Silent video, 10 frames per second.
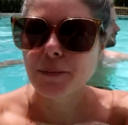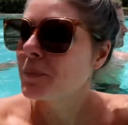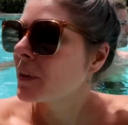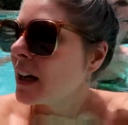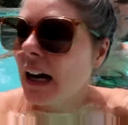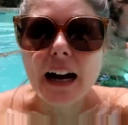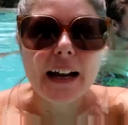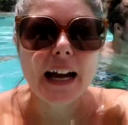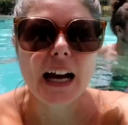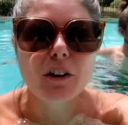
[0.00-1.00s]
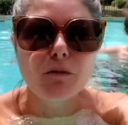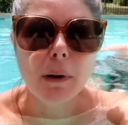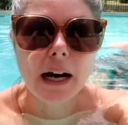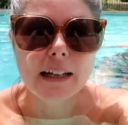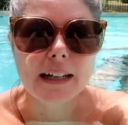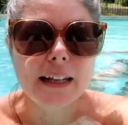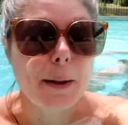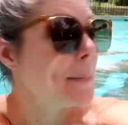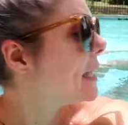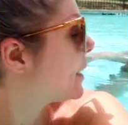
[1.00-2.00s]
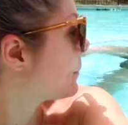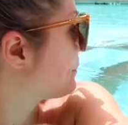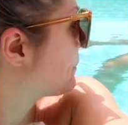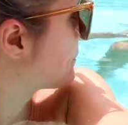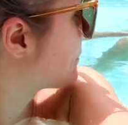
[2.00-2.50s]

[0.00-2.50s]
it. I have mine in a medium.